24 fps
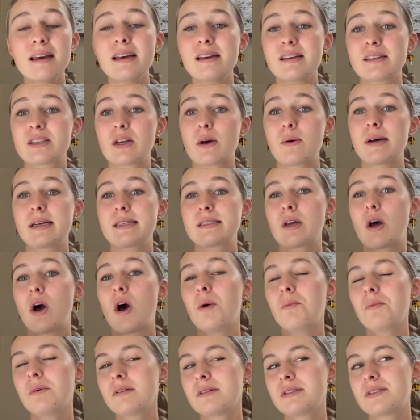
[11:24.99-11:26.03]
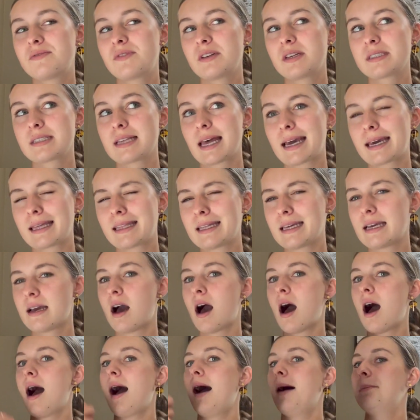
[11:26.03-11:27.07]
So it almost feels like the
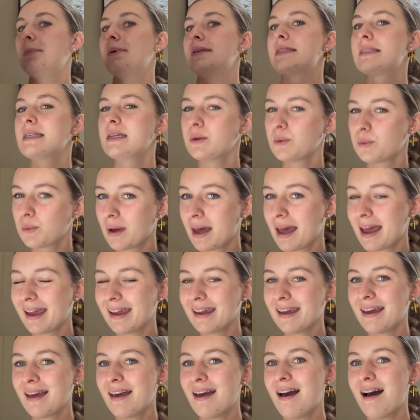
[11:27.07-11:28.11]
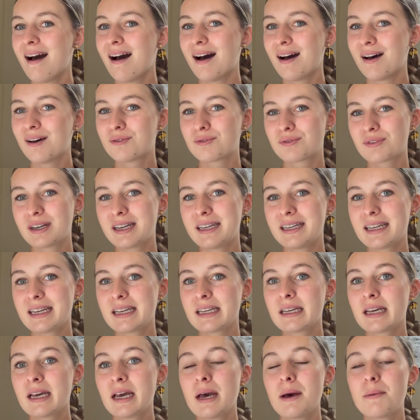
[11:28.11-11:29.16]
opposite way of
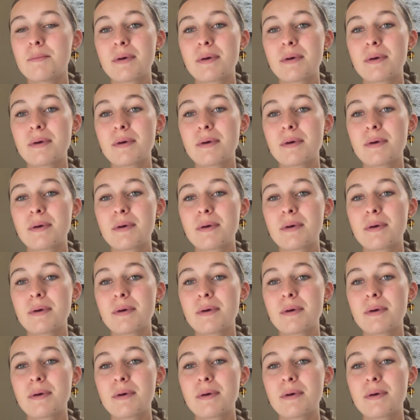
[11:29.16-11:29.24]
reading,